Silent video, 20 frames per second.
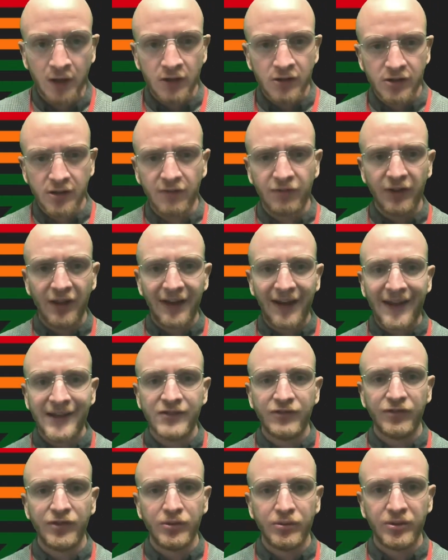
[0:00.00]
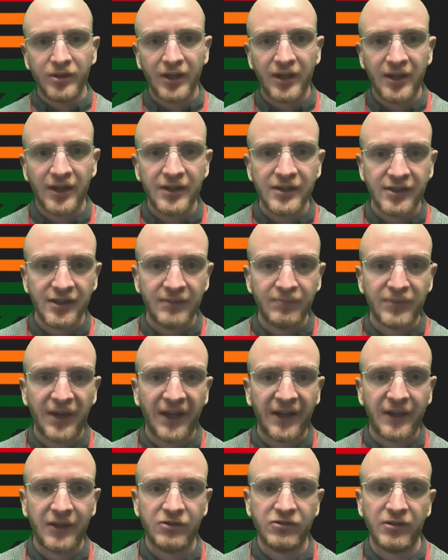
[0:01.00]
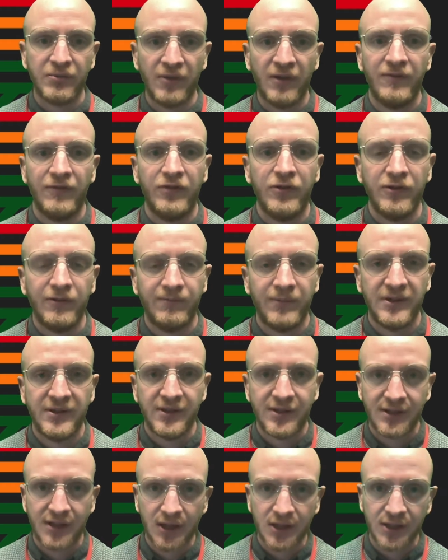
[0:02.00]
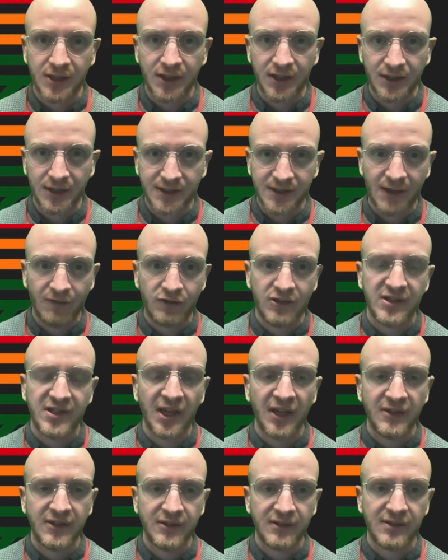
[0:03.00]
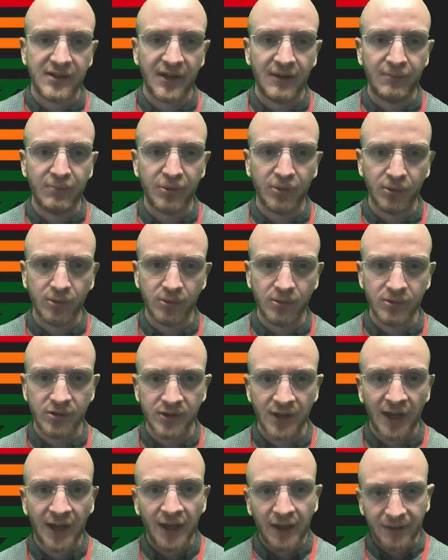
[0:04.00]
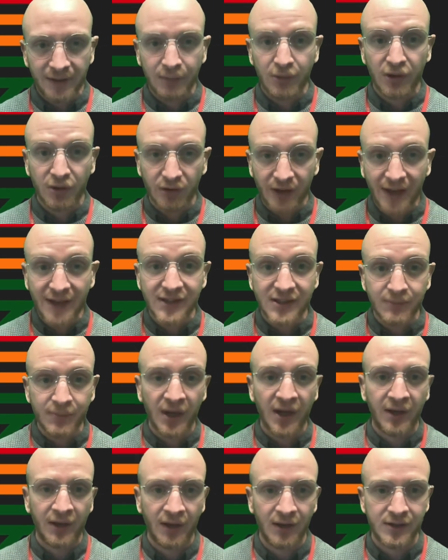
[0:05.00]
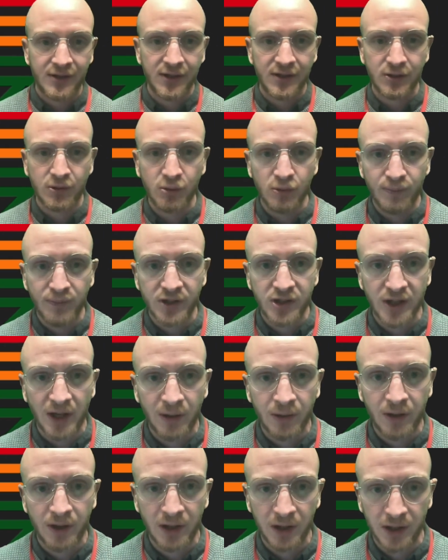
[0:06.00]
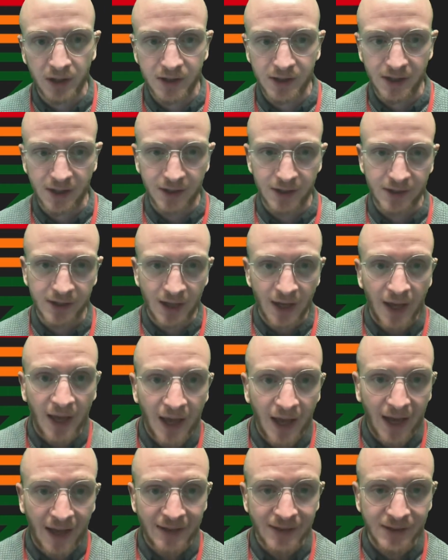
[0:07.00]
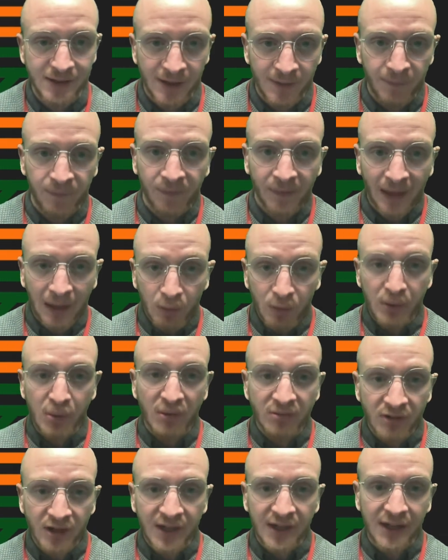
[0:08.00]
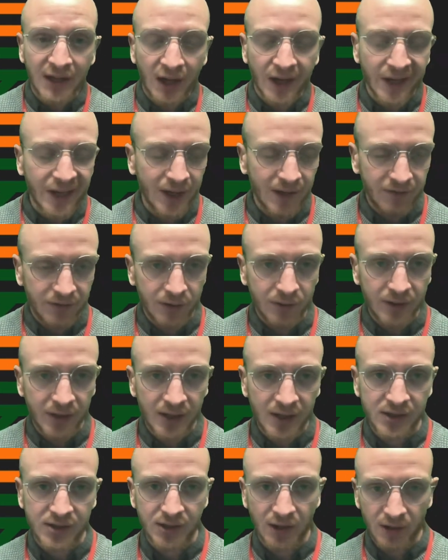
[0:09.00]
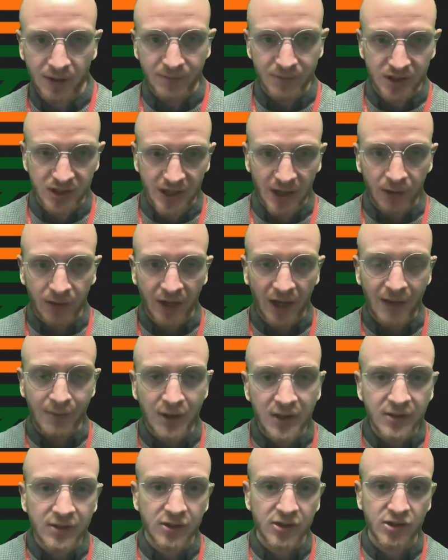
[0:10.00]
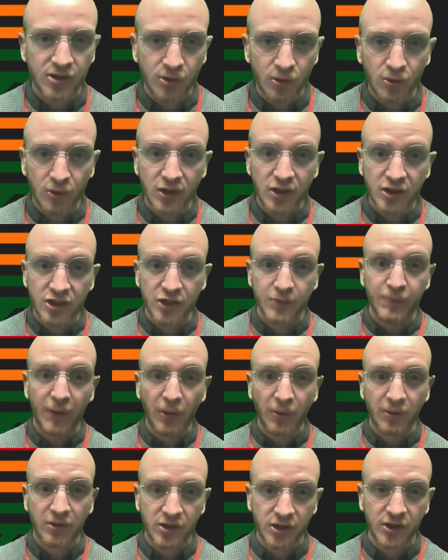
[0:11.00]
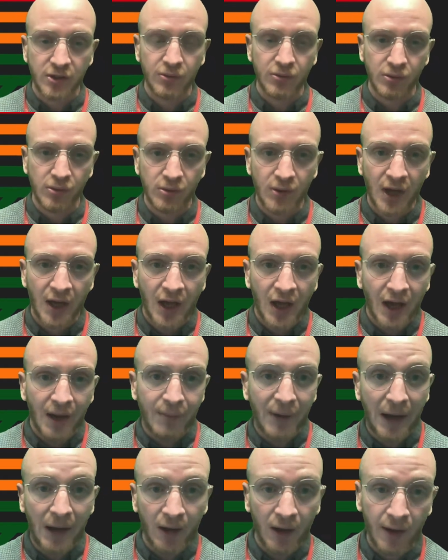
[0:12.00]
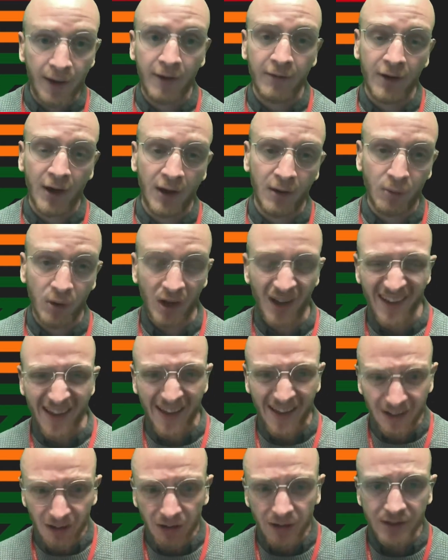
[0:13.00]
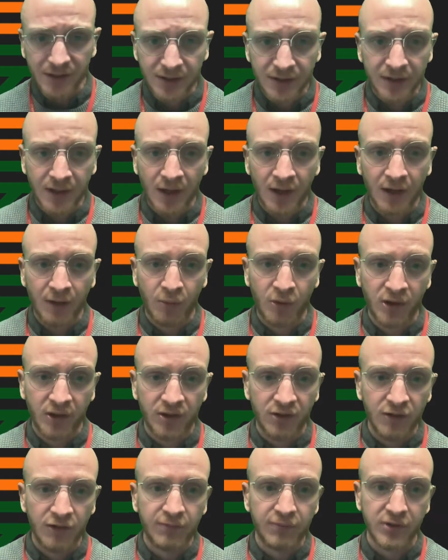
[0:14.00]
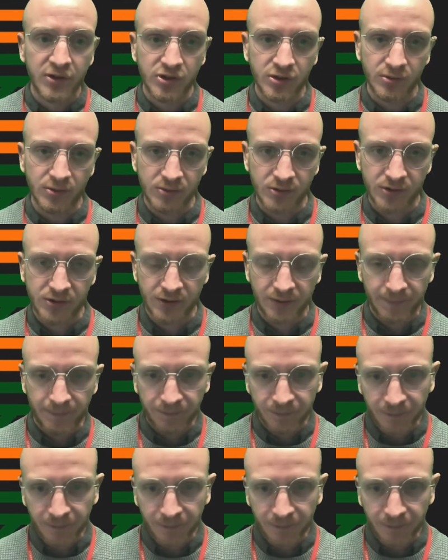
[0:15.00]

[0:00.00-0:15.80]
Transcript: So for the last few years in Black History Month, you've been studying the Seven Saints of St. Paul's that were created by an artist called Michelle Curtis. And we were really lucky a few years ago that Michelle came into school and spoke to you all about her artwork and looked at the artwork you've produced.